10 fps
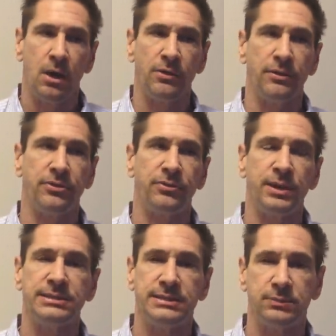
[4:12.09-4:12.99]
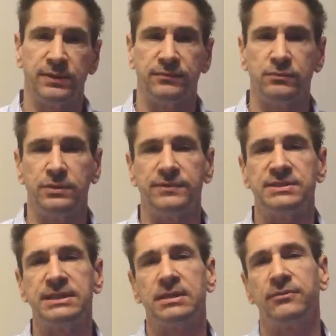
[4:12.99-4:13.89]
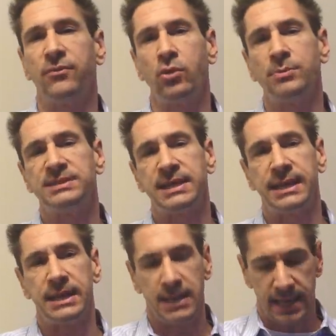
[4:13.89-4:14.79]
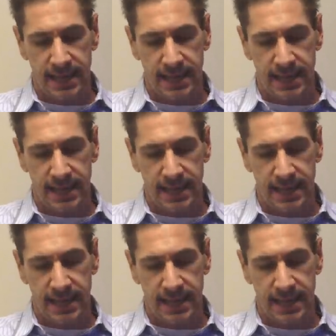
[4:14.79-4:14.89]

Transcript: on the threads that we've we've seen in the forum saying,